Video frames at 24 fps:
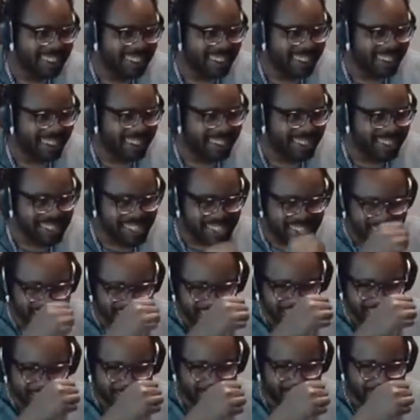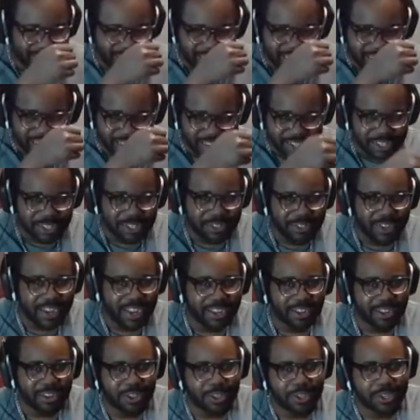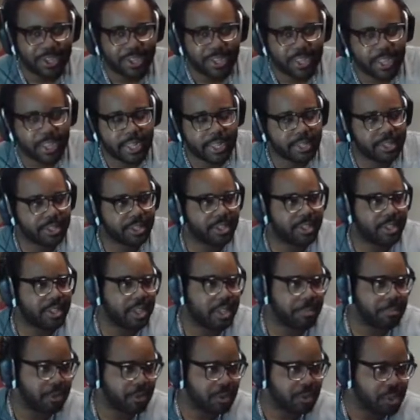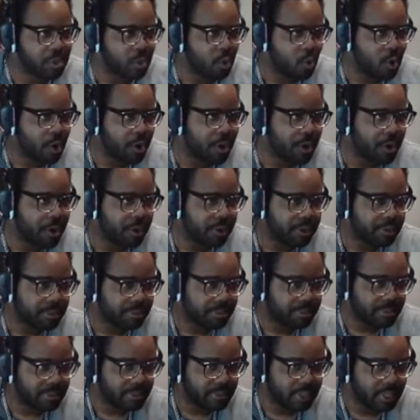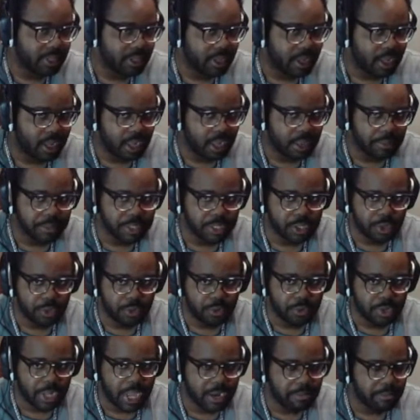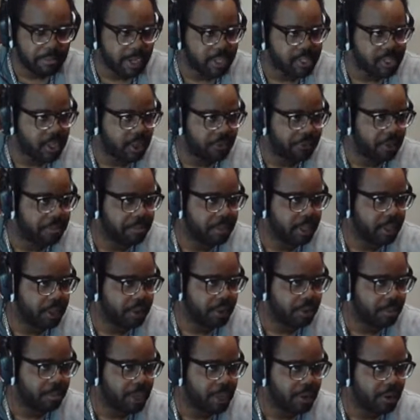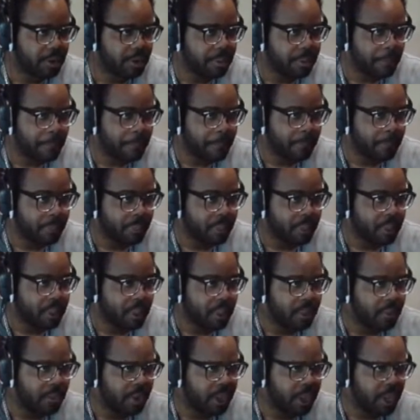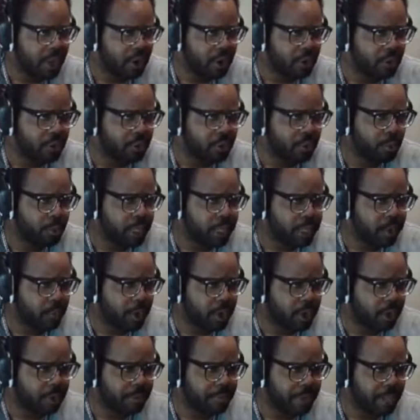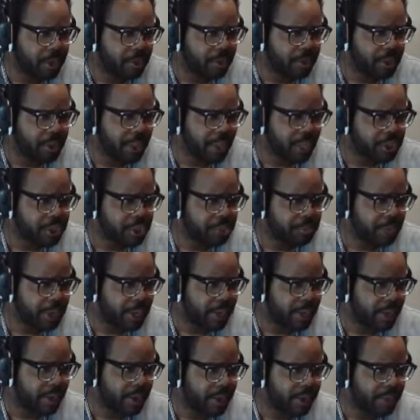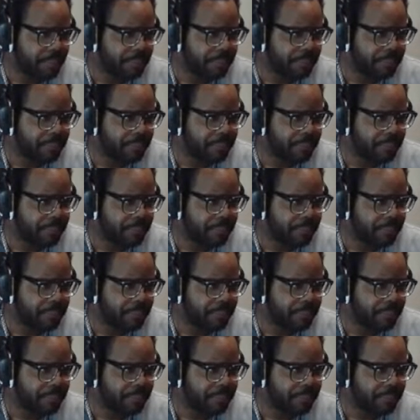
I used a little easier strat called Hippo's Corner to line myself up a little better. But yeah, you do a really weird beetle clash by